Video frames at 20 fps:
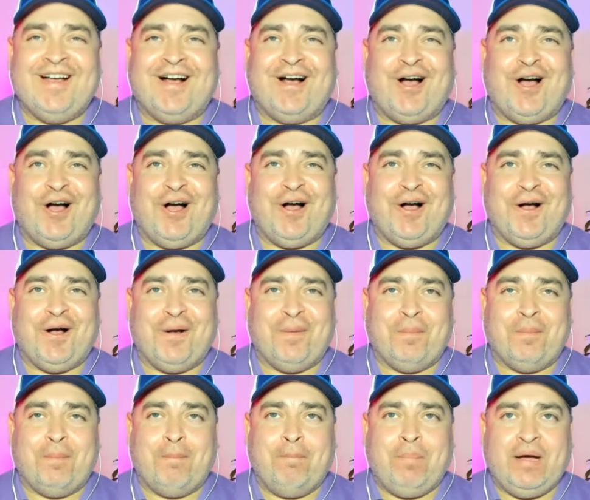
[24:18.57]

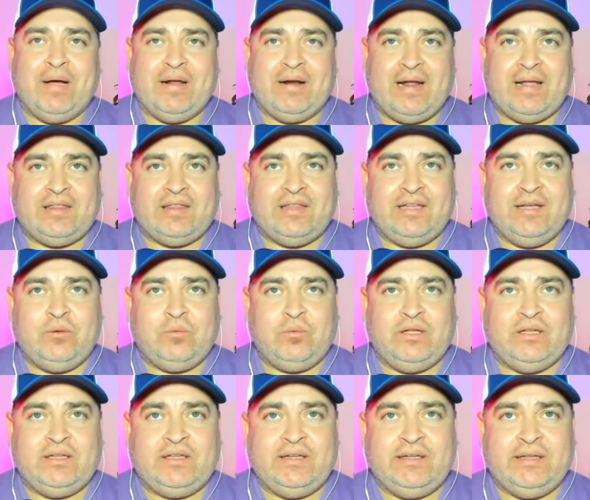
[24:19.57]
um, but I think
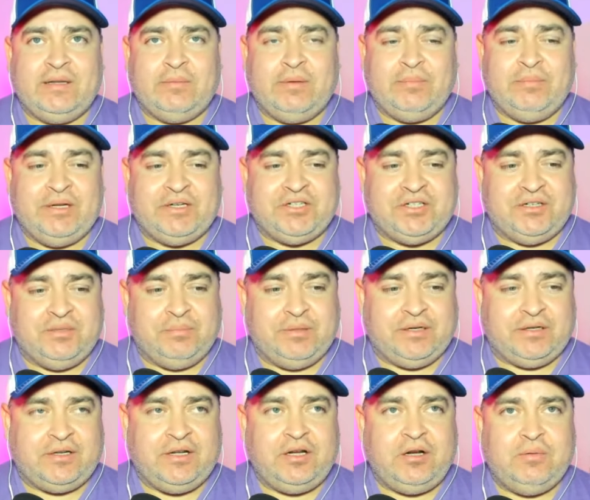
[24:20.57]
one thing that we mentioned a bit
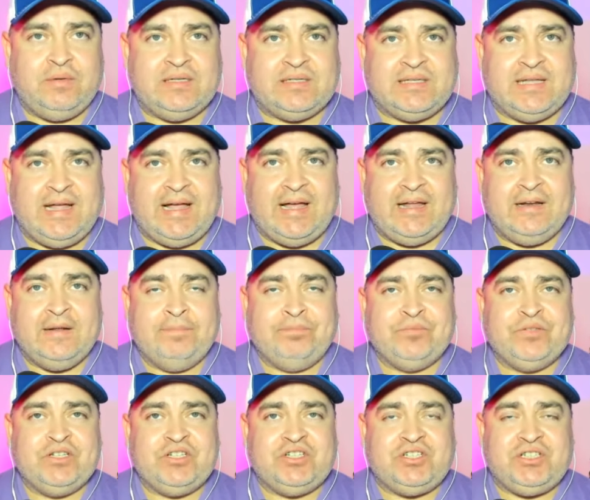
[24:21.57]
ago is that
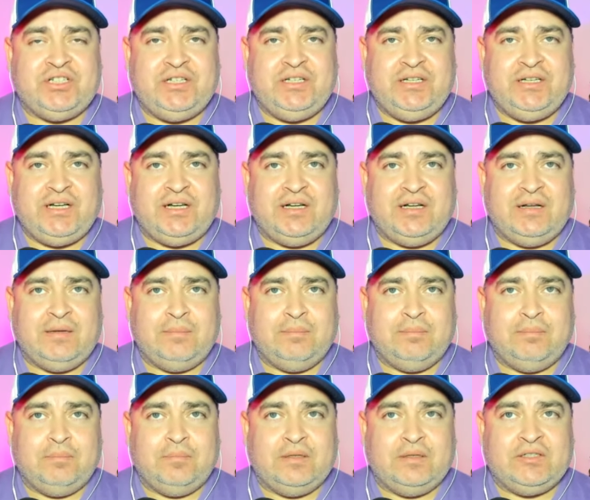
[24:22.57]
she
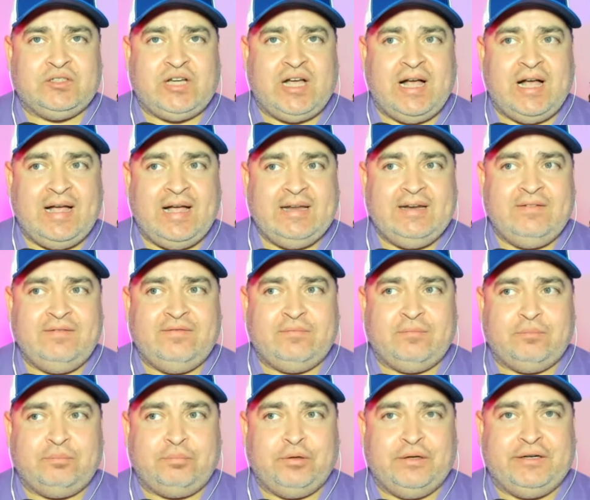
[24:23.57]
um, is kind of
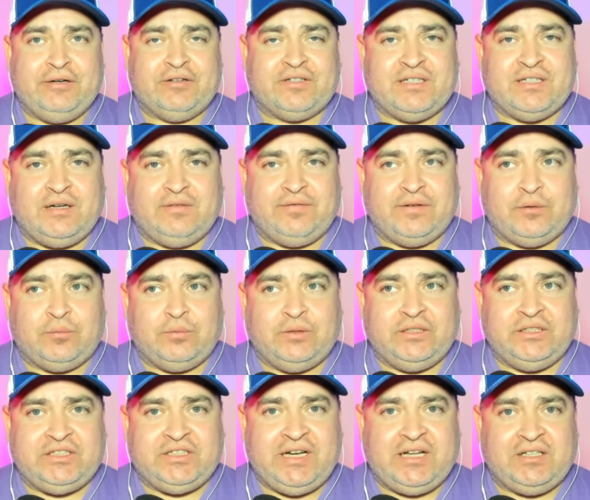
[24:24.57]
putting herself in a
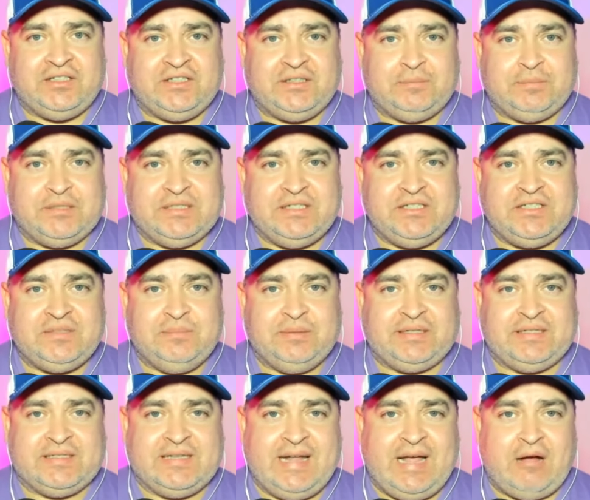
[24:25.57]
really challenging position
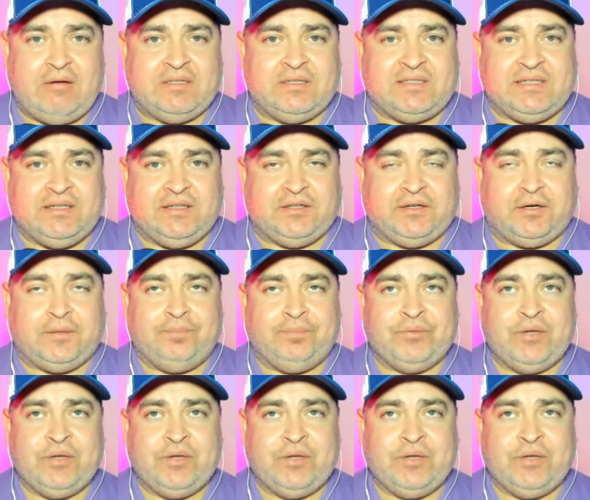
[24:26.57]
because now it's either